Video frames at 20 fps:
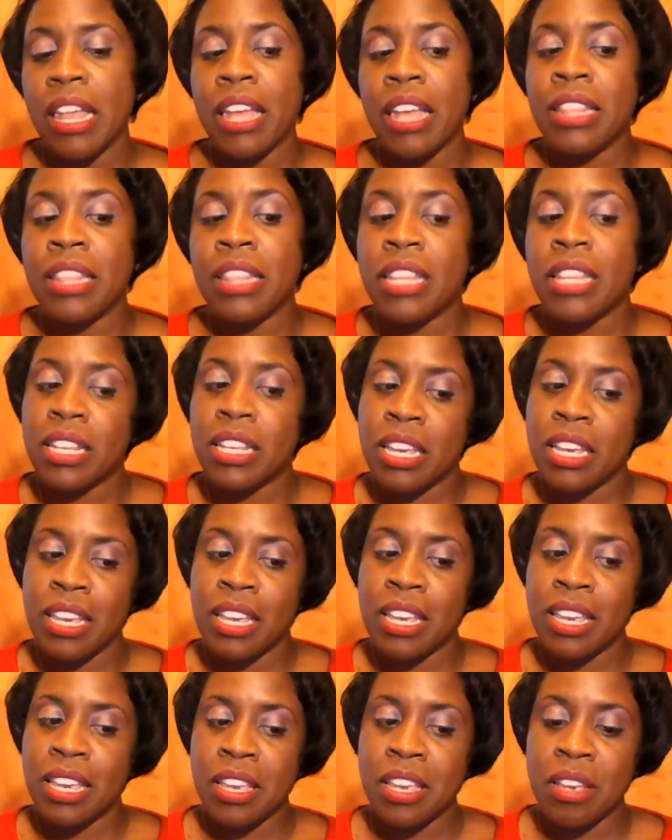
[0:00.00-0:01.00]
And then
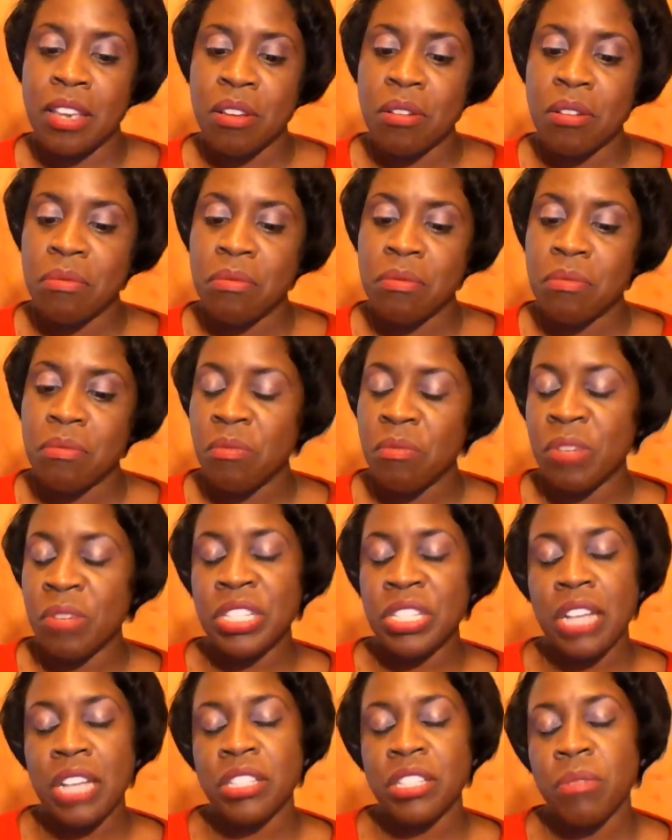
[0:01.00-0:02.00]
he
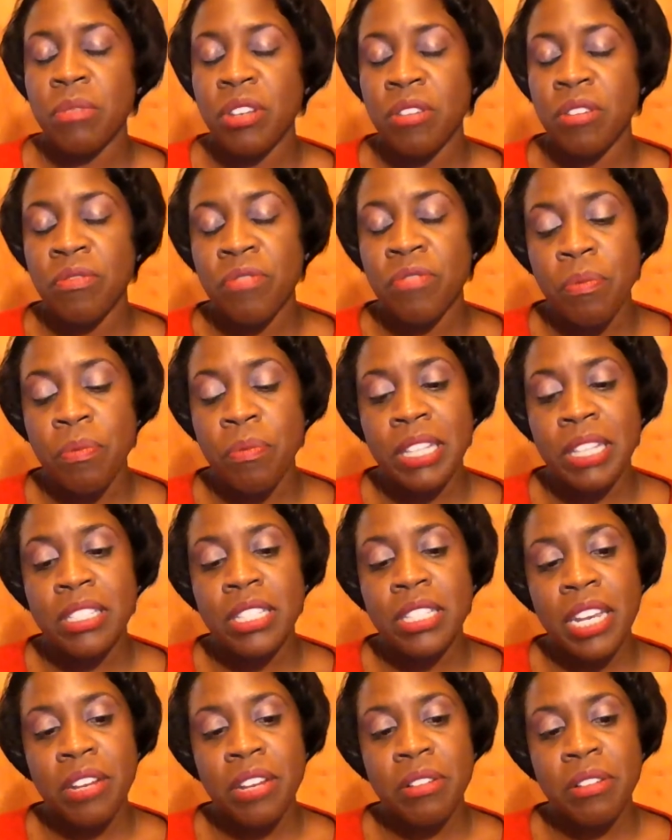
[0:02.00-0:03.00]
reached out to me a few
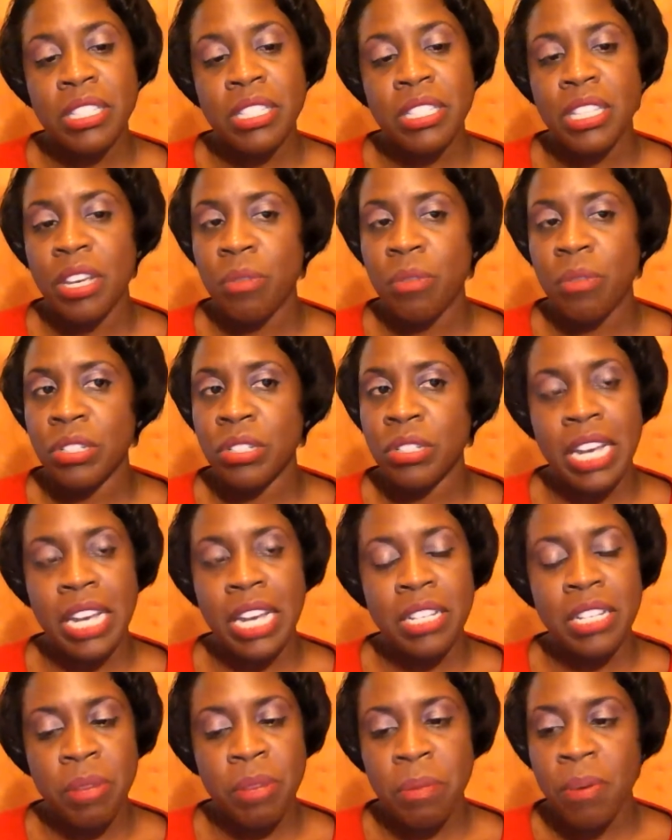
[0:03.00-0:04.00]
months later and said, would you
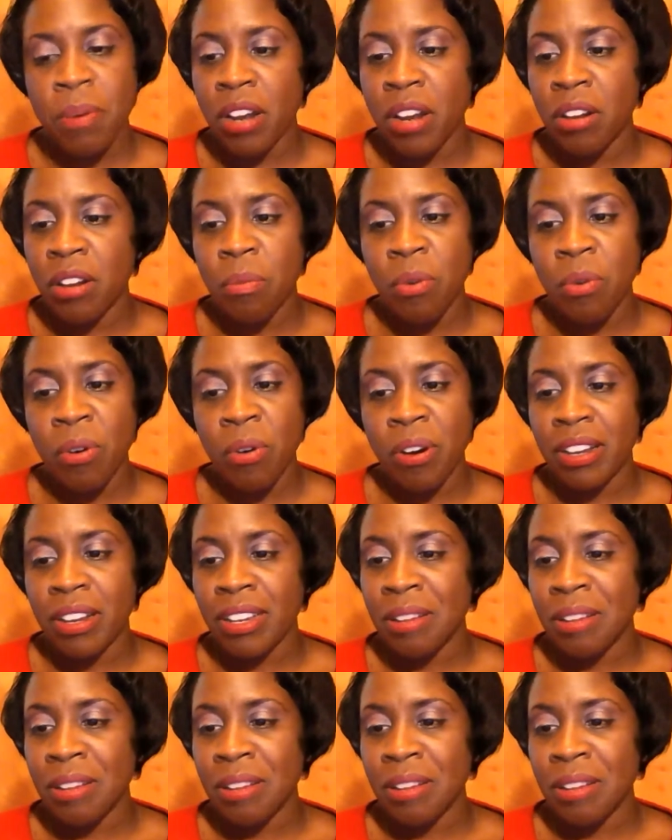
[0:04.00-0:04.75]
like to be part of the board?